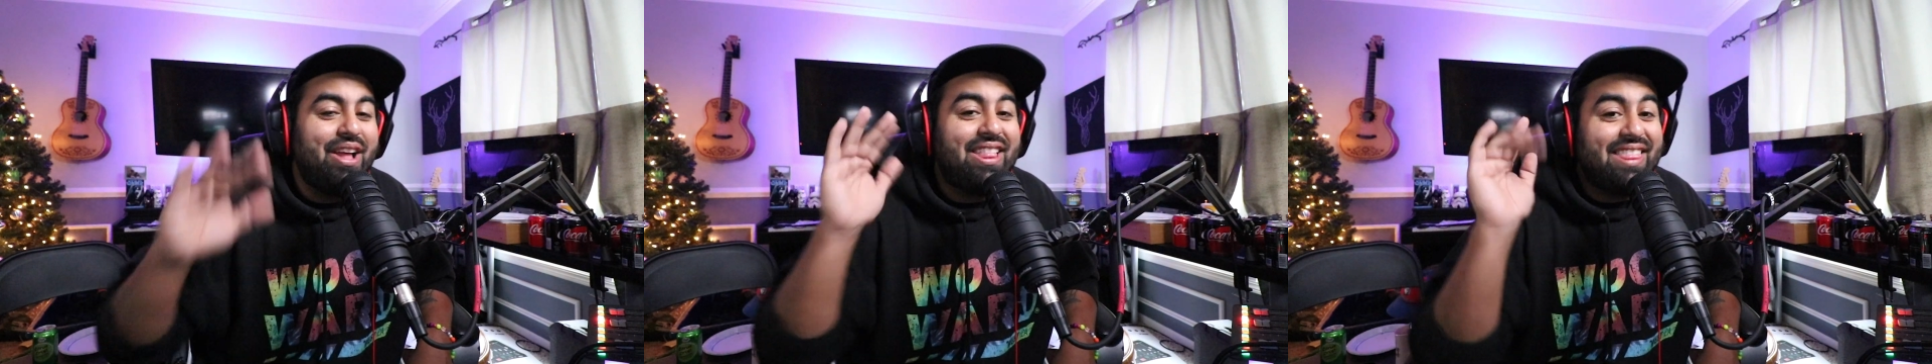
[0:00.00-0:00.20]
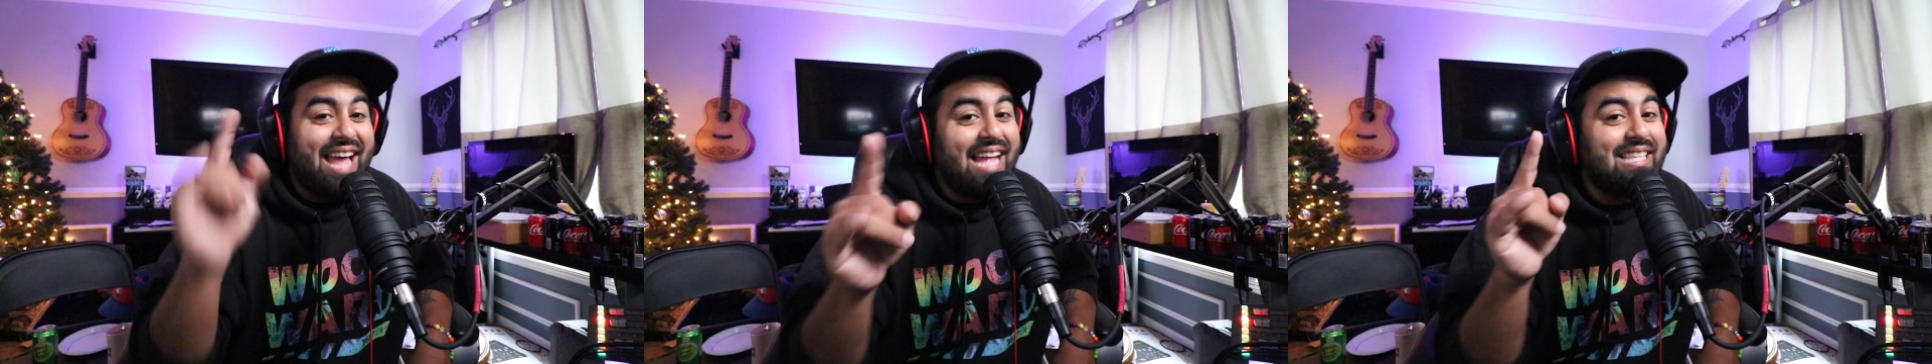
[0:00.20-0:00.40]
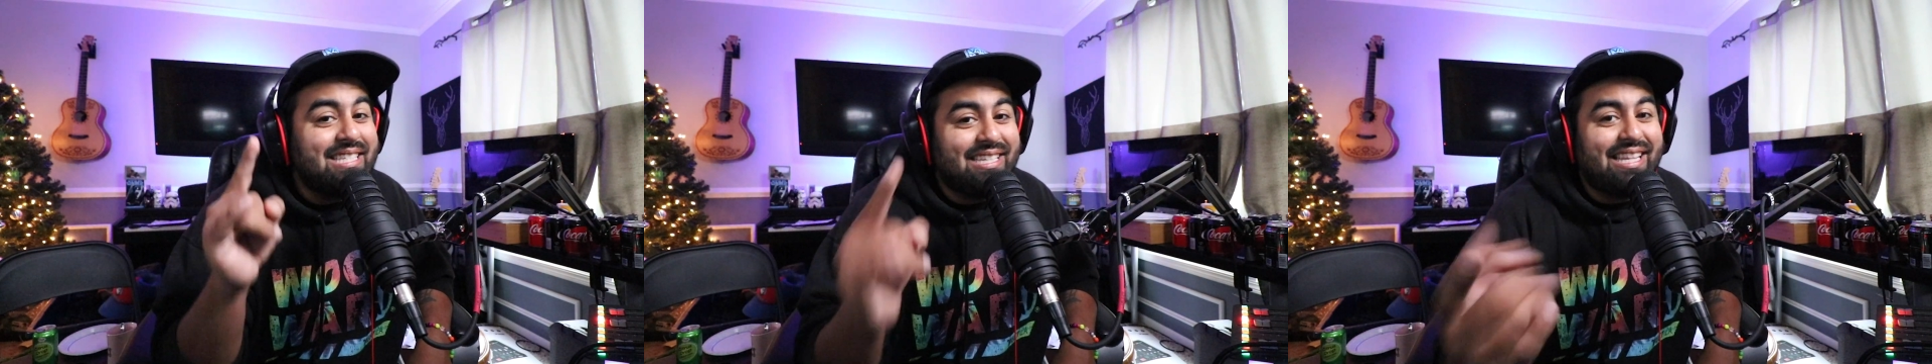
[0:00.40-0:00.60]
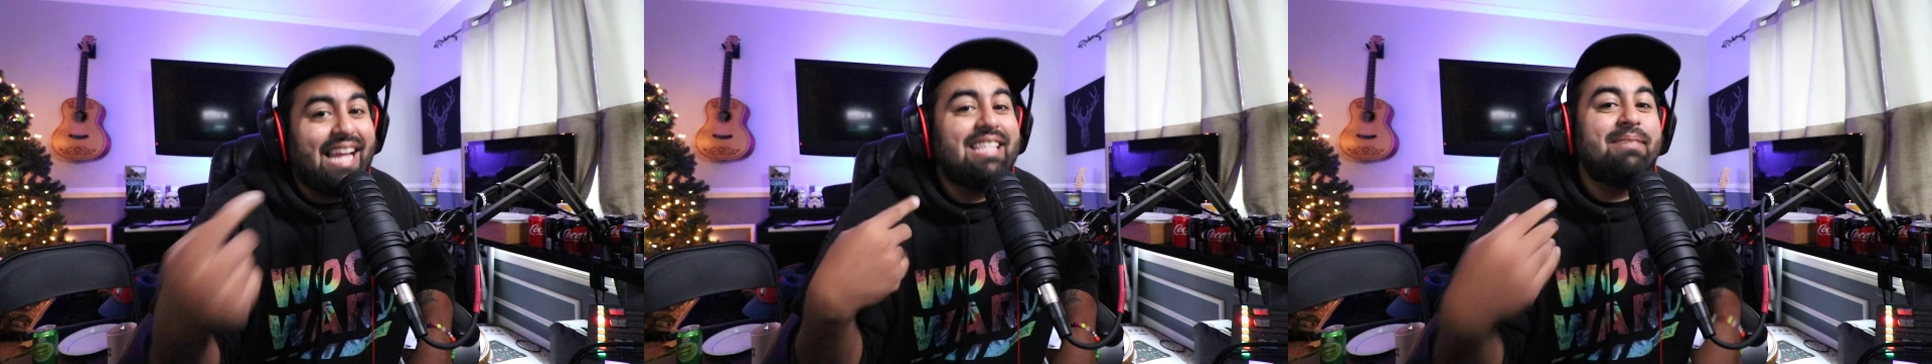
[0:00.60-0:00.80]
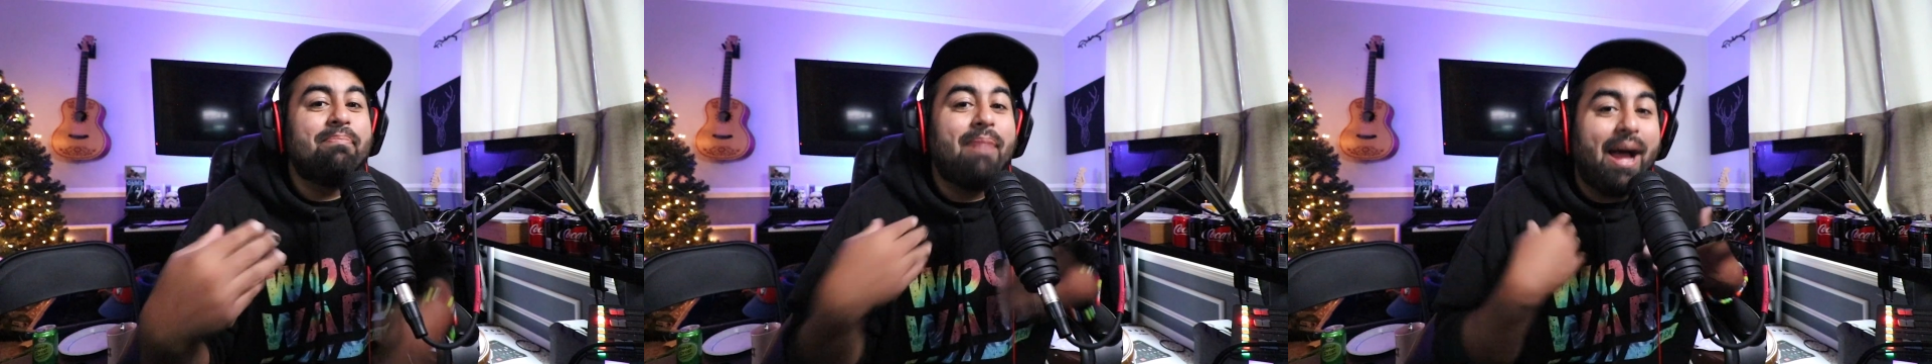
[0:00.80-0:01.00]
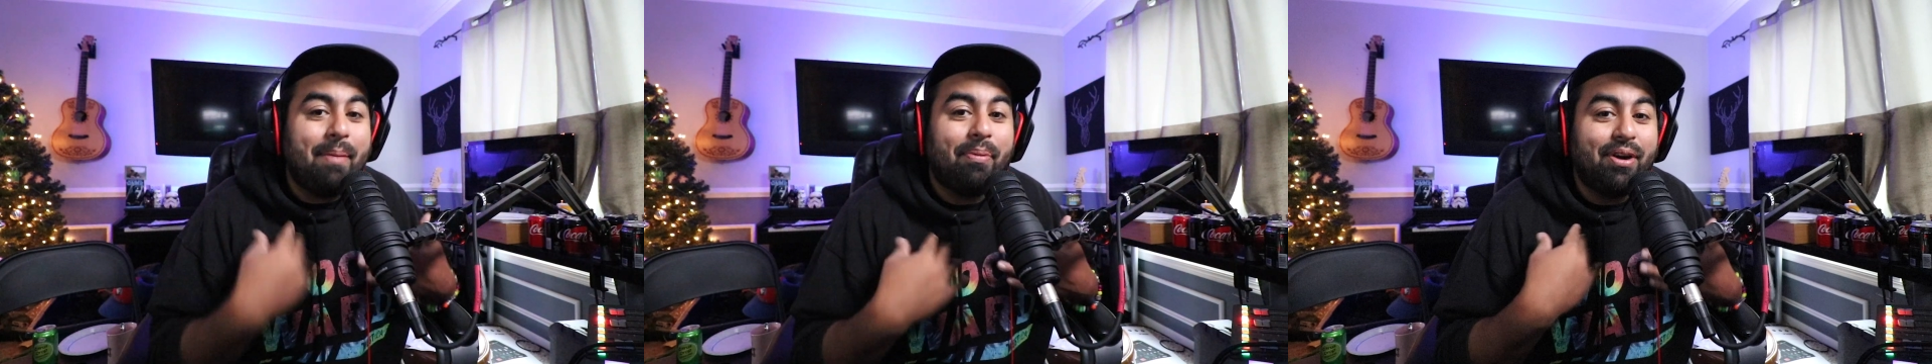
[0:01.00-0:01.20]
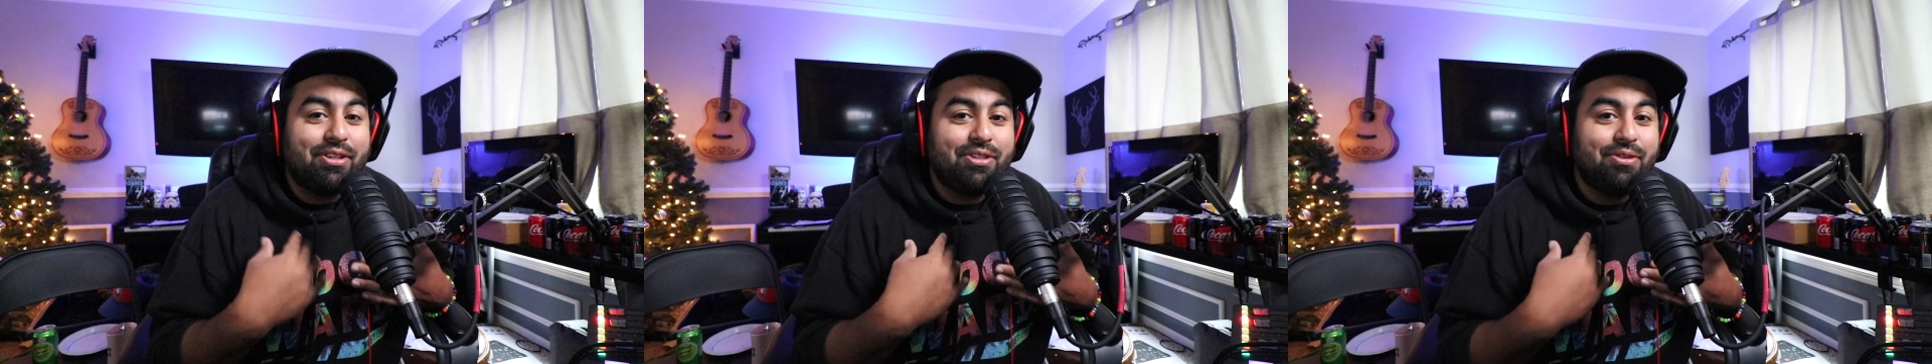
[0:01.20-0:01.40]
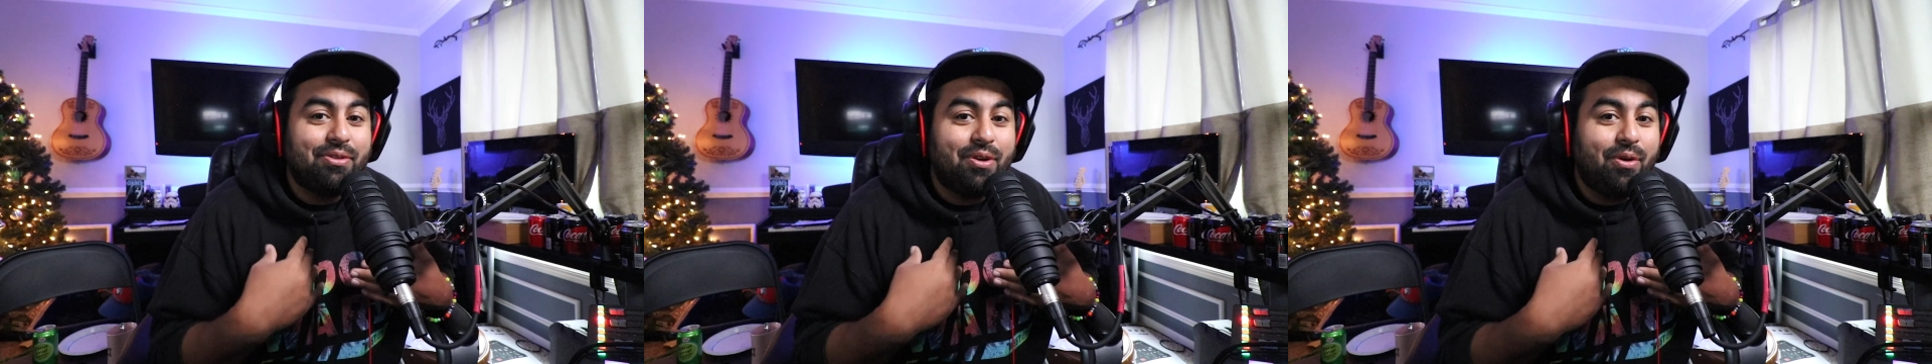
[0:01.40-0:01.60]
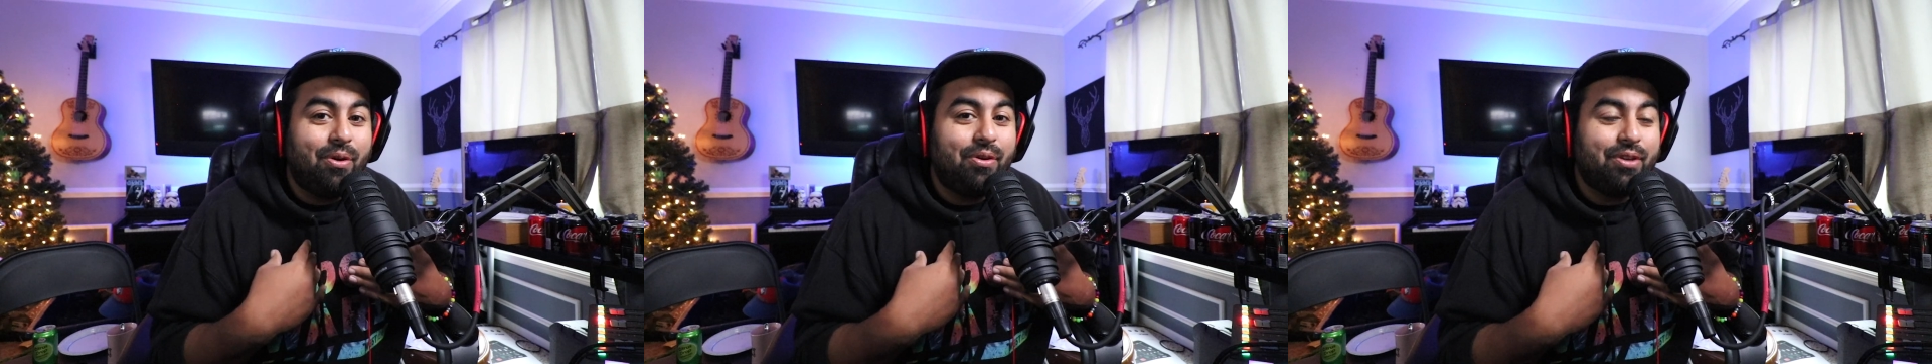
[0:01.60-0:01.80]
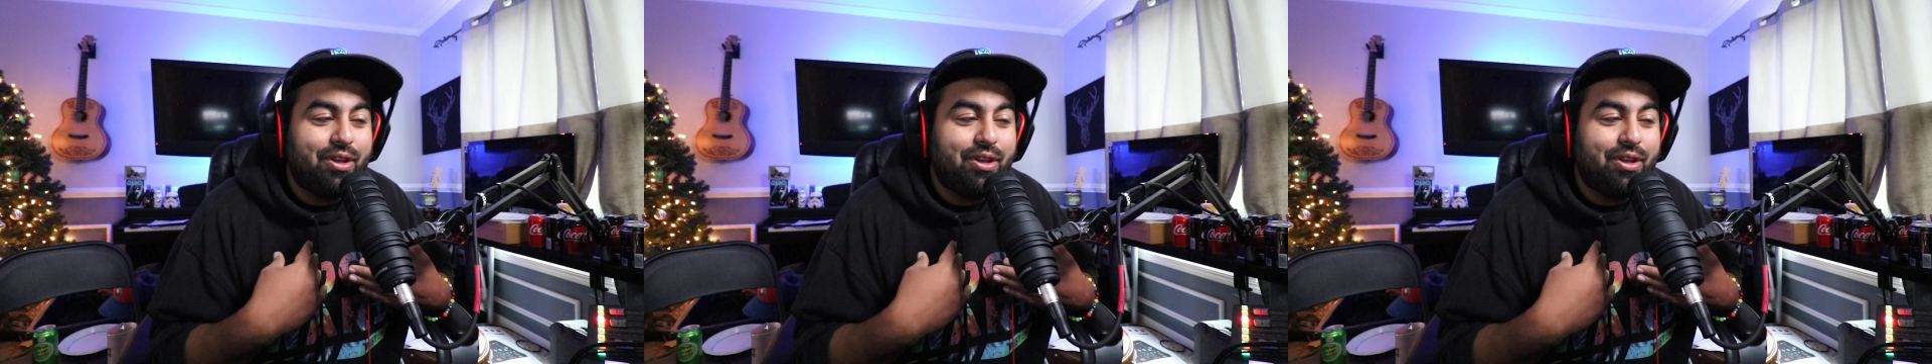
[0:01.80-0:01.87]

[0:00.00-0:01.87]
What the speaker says: And that's my personal goal.